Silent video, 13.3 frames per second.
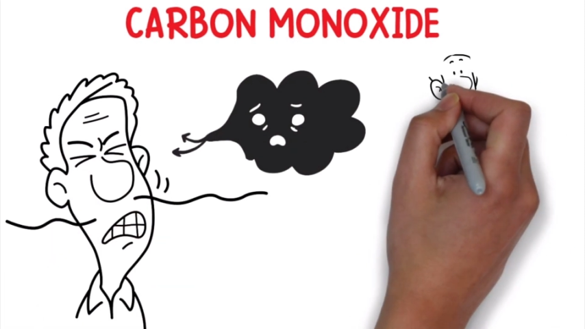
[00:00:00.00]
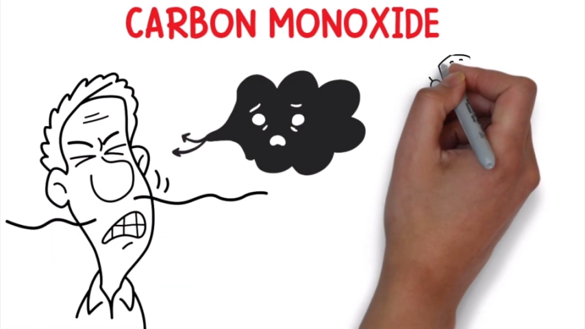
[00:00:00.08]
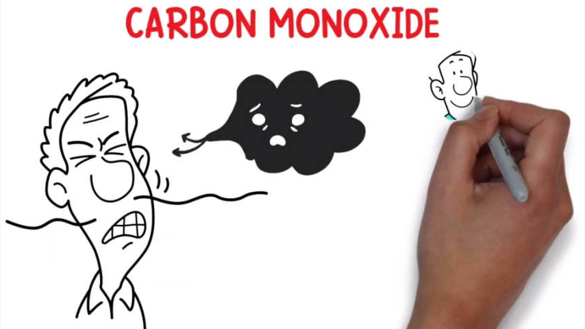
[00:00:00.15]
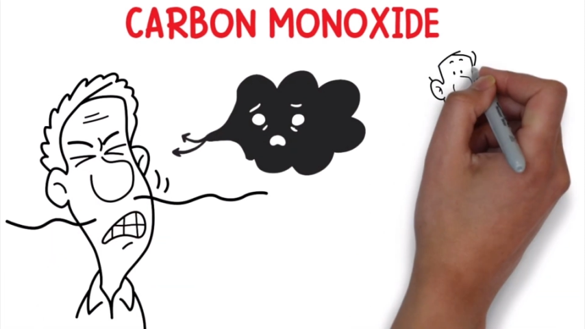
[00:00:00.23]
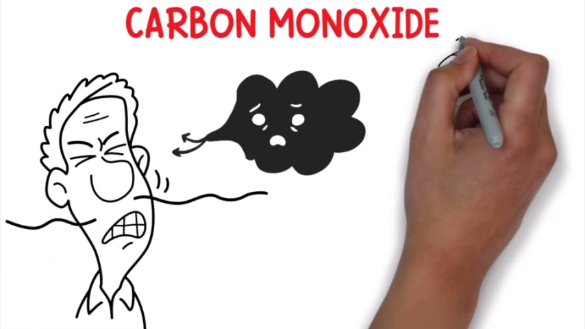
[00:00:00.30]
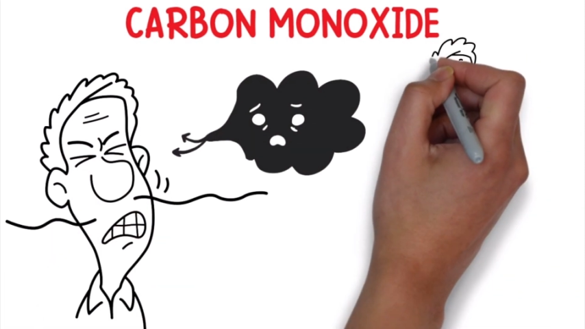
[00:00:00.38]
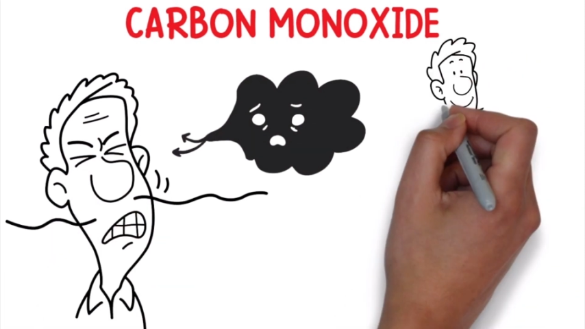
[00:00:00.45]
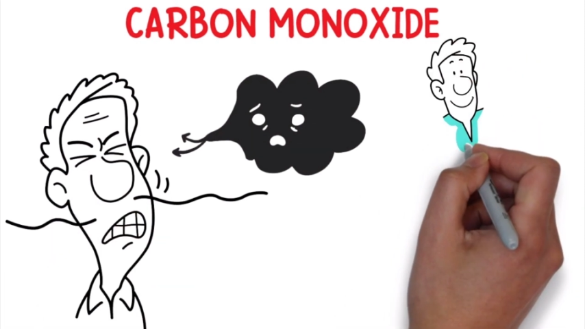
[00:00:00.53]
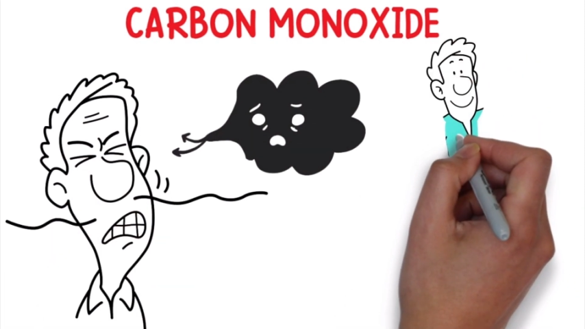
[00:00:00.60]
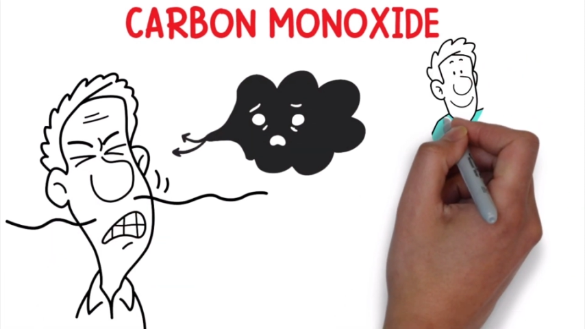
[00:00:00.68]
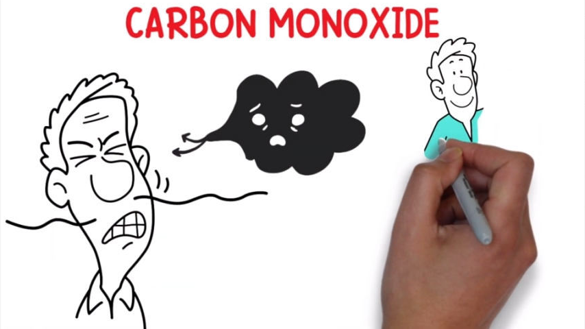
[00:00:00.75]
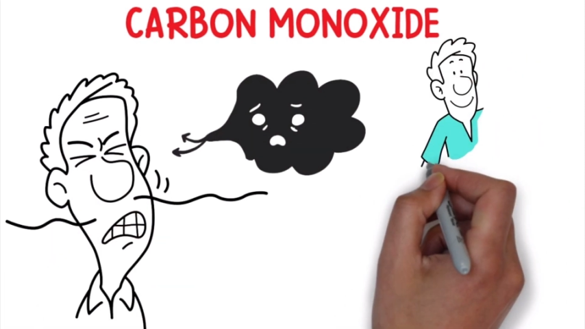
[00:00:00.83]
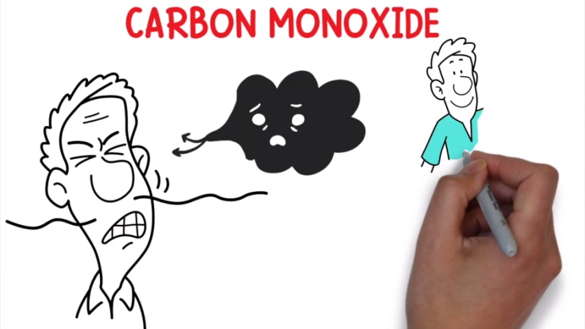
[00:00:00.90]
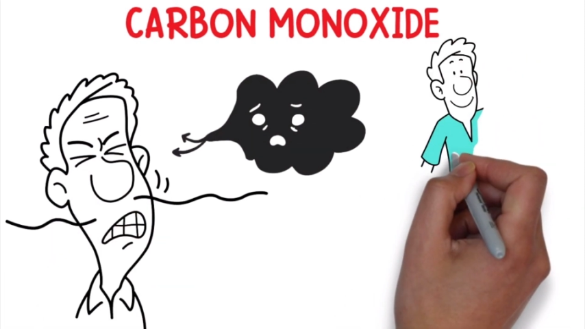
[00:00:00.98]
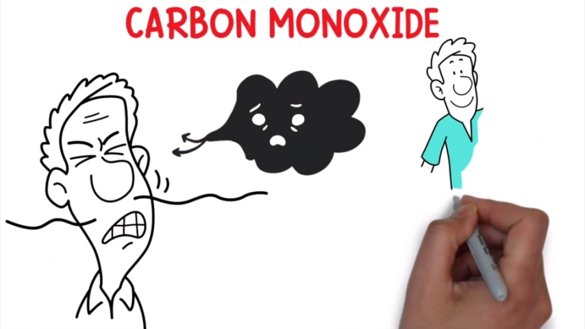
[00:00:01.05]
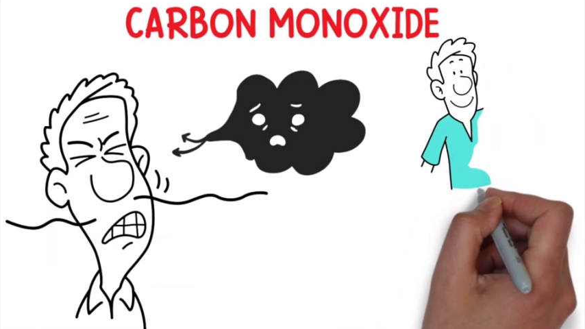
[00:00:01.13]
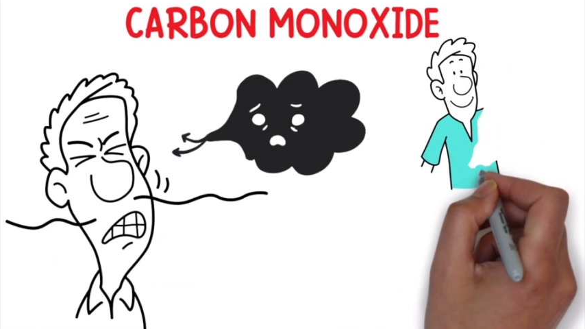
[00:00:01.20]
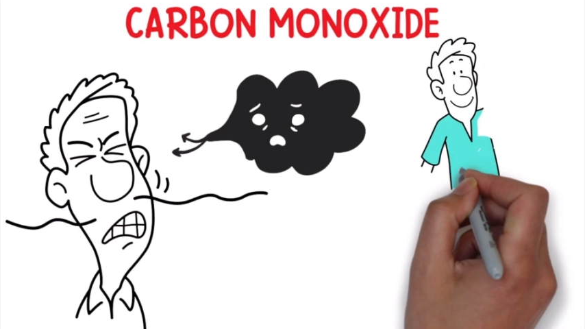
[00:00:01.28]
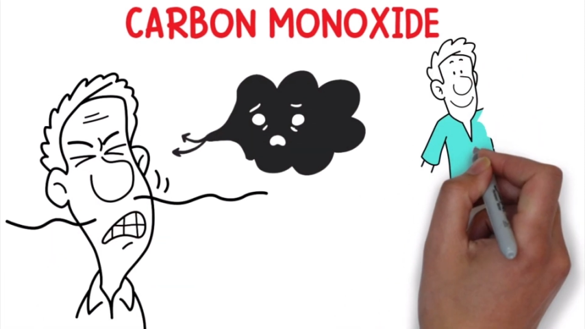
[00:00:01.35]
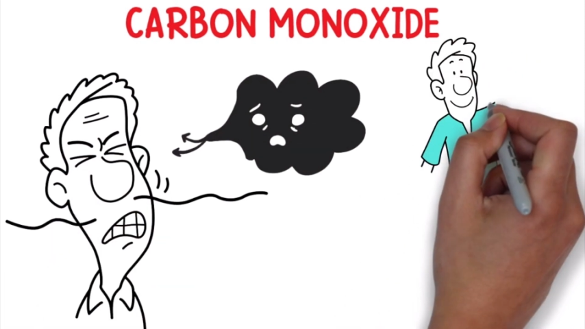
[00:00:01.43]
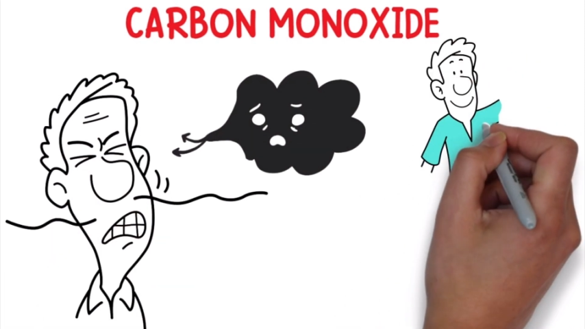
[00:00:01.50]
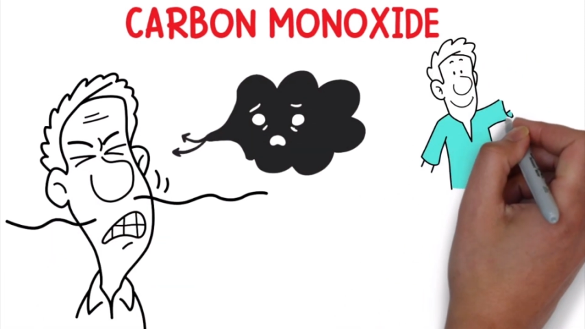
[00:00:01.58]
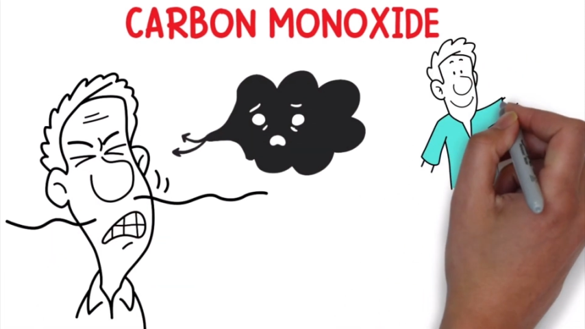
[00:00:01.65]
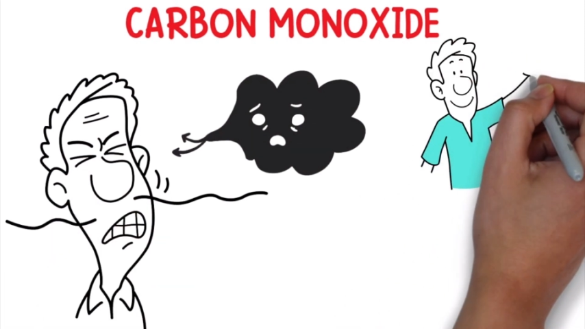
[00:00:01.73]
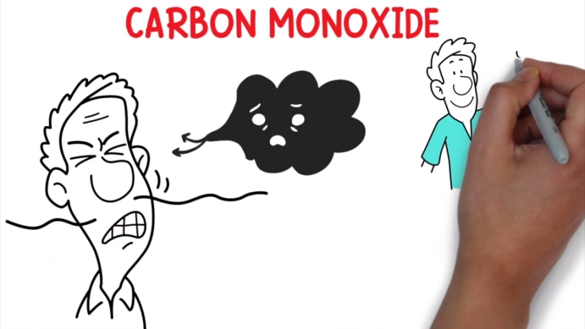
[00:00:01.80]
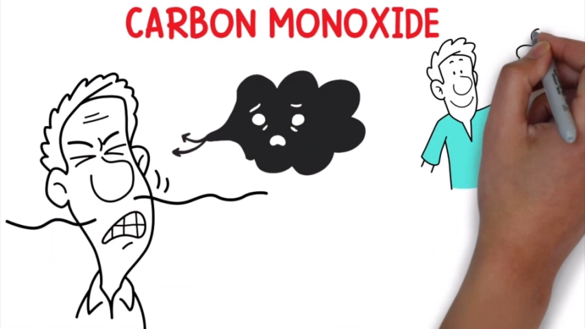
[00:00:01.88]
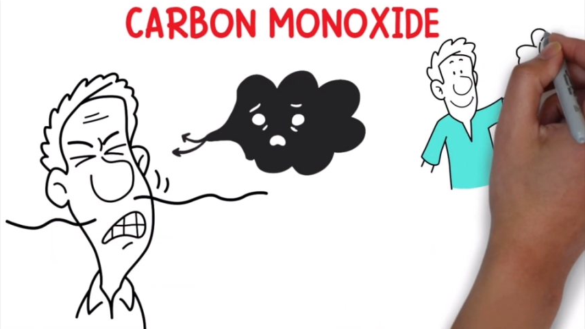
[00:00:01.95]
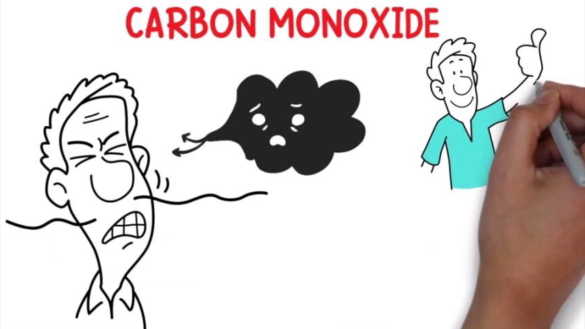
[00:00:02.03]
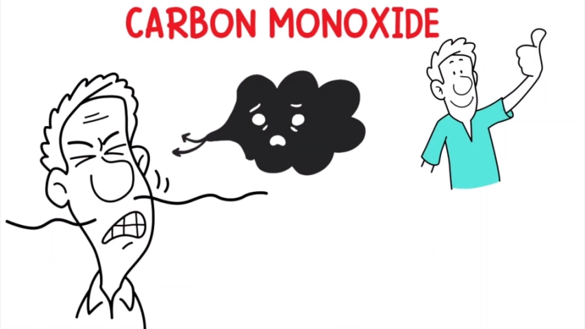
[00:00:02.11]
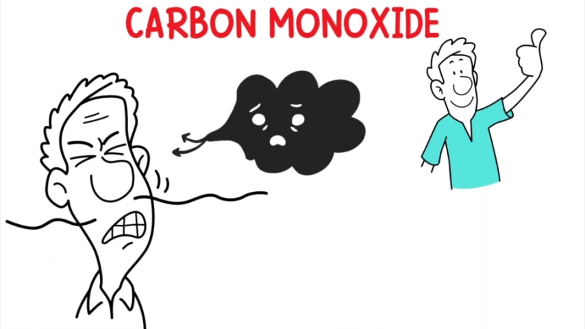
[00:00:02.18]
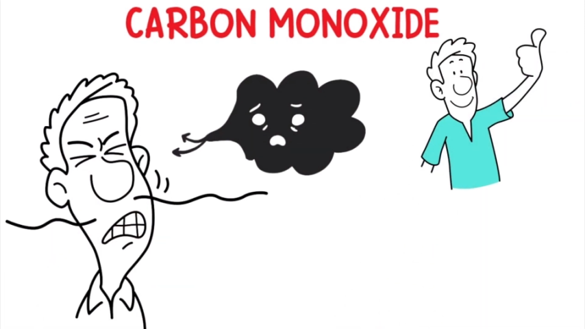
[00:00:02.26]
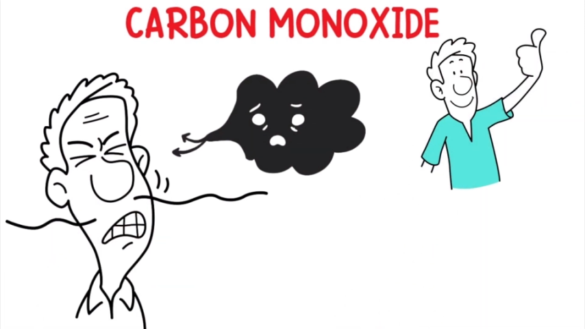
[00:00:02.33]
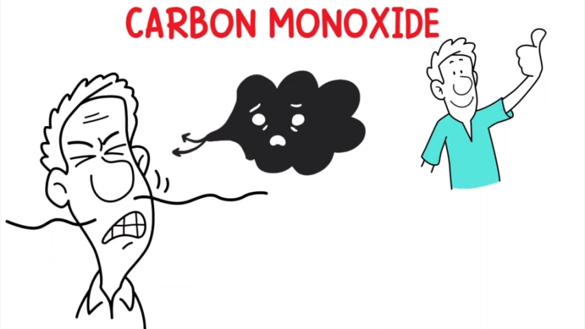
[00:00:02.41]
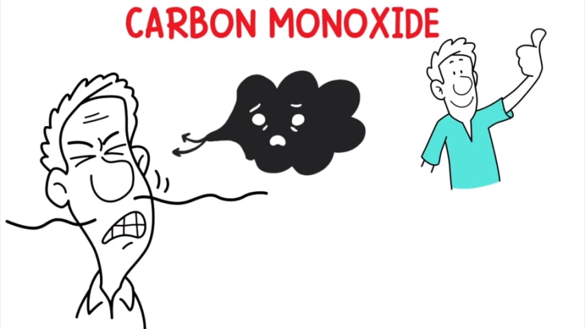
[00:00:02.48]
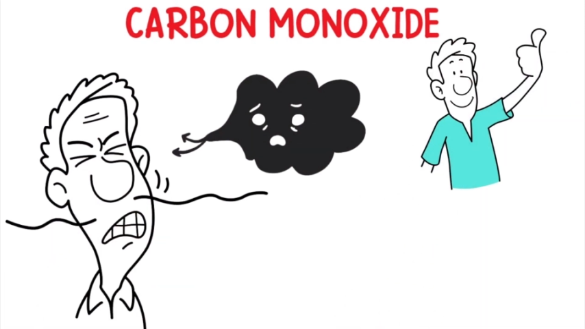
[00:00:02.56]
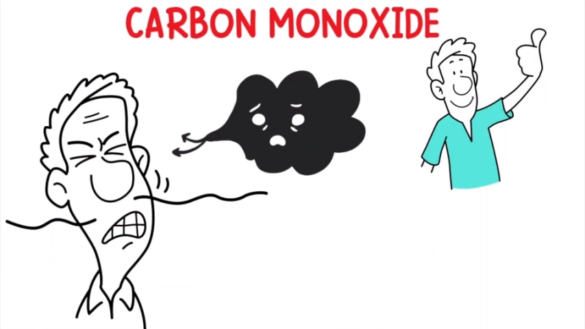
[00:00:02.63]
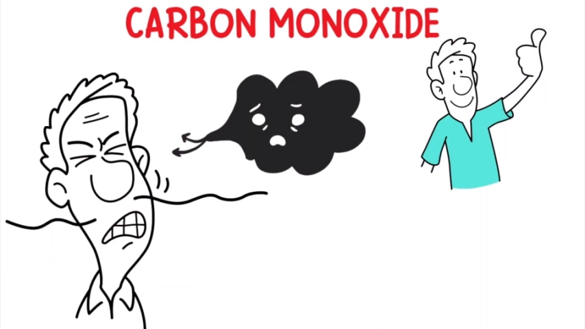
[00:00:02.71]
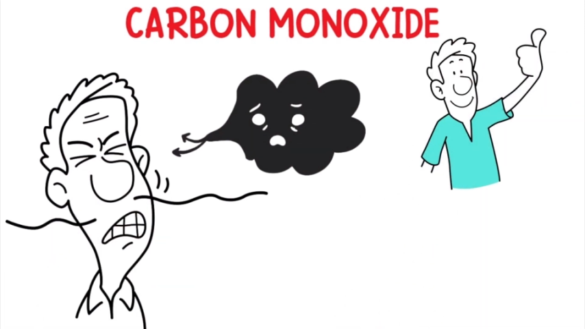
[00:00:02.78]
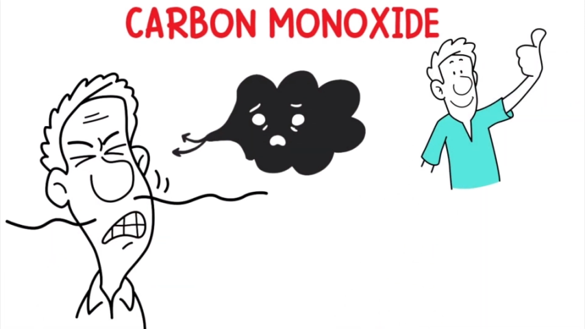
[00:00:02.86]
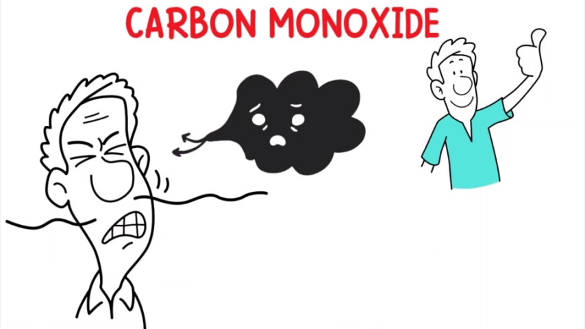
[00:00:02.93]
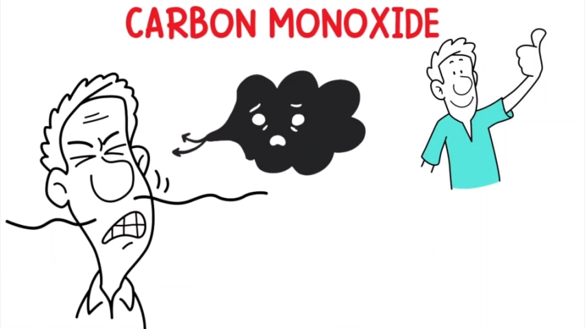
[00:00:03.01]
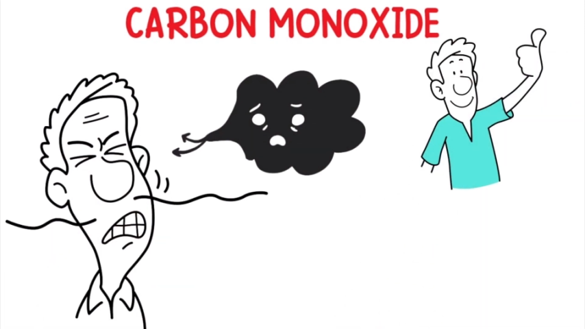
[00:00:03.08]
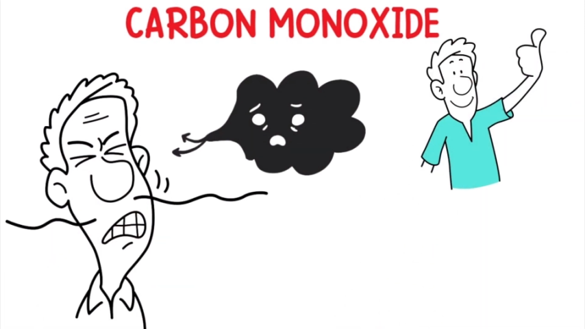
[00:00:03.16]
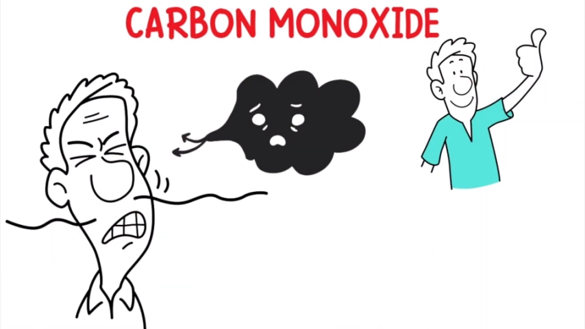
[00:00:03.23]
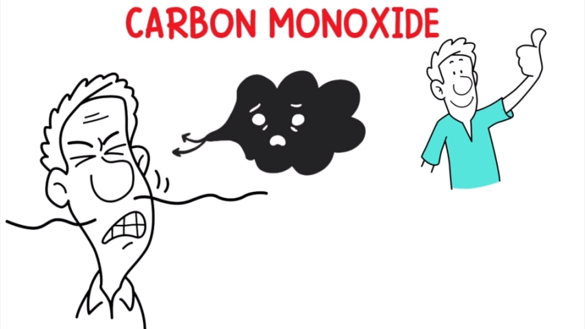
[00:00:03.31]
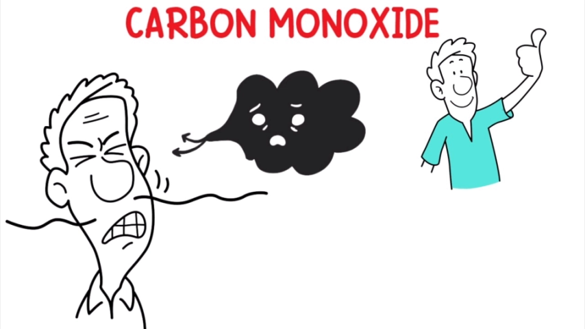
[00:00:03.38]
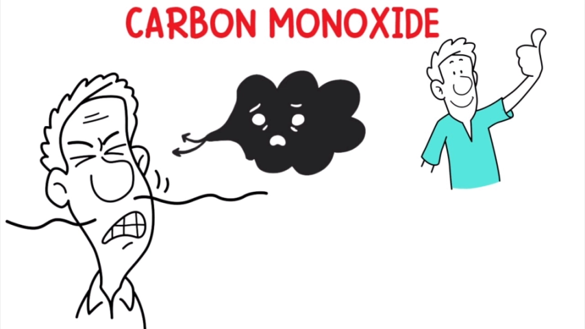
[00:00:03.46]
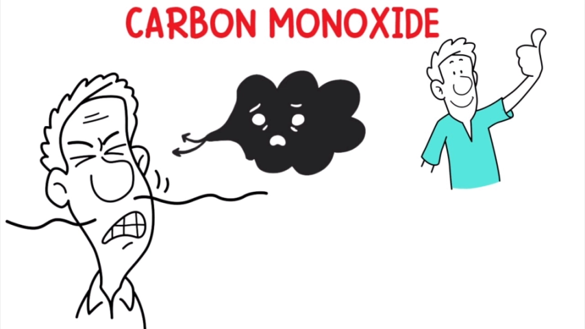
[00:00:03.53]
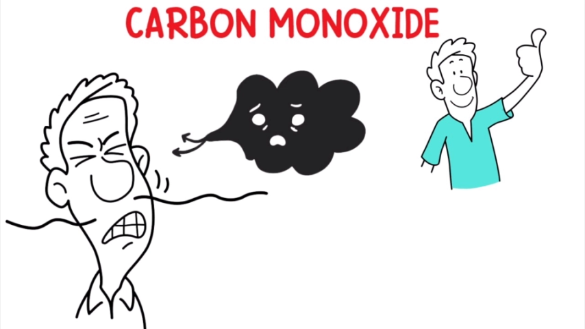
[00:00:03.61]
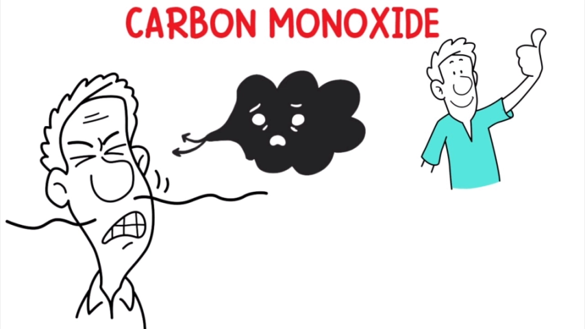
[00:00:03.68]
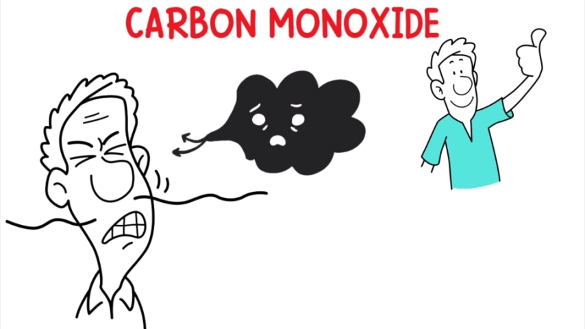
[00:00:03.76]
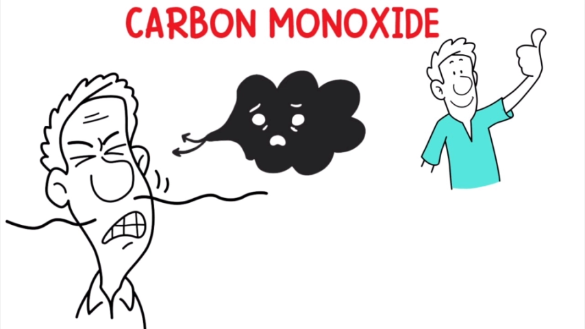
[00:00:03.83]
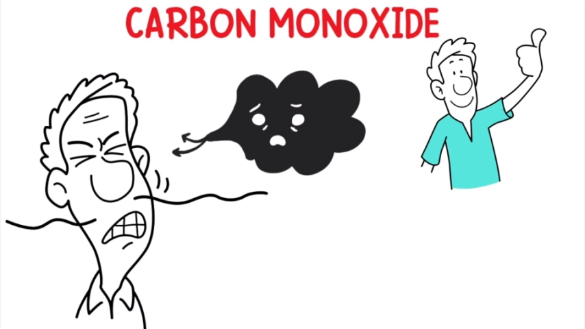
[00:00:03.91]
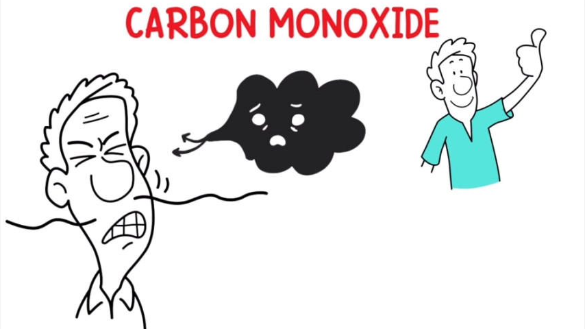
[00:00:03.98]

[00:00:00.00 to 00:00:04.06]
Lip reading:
(no speaker visible)